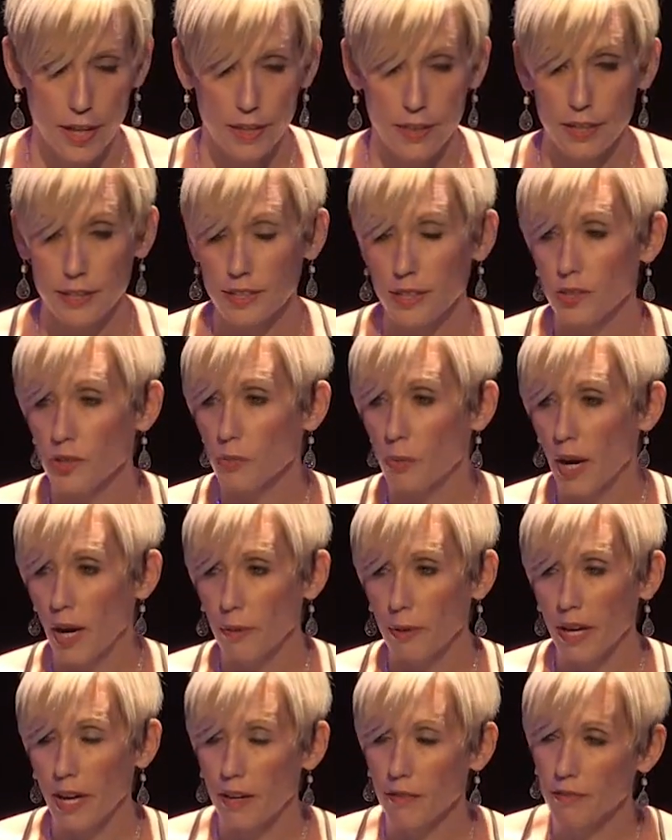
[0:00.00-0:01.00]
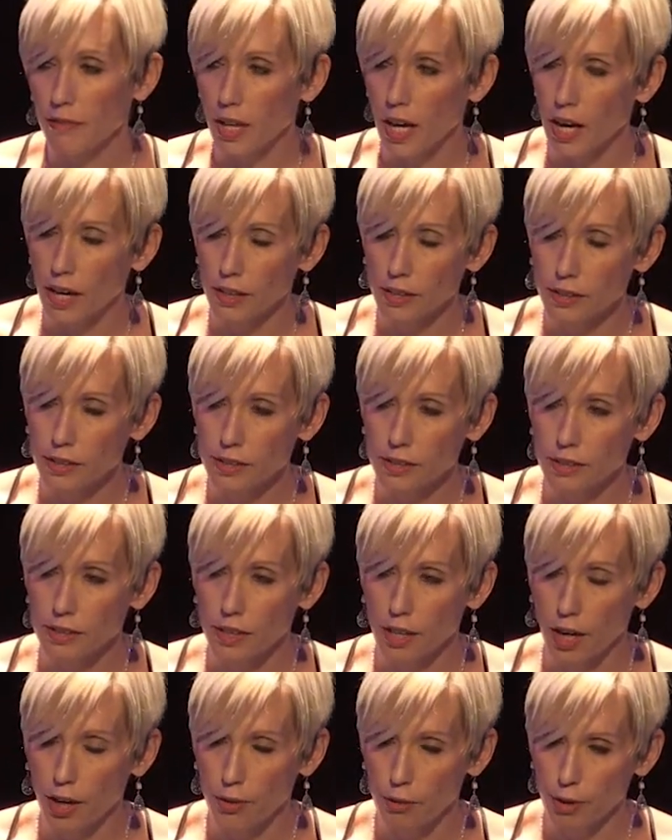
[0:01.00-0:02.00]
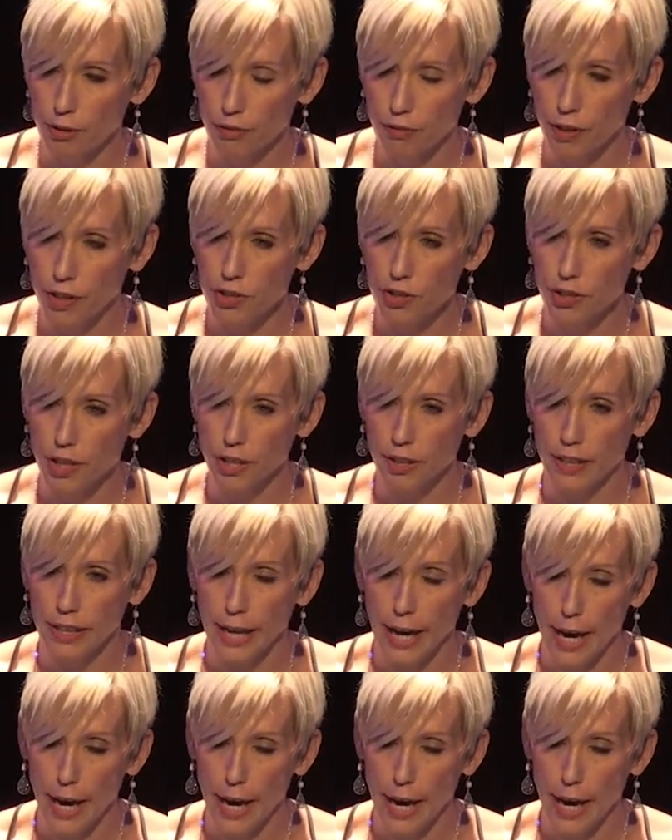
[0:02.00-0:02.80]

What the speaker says: This is why we have locks on the refrigerator and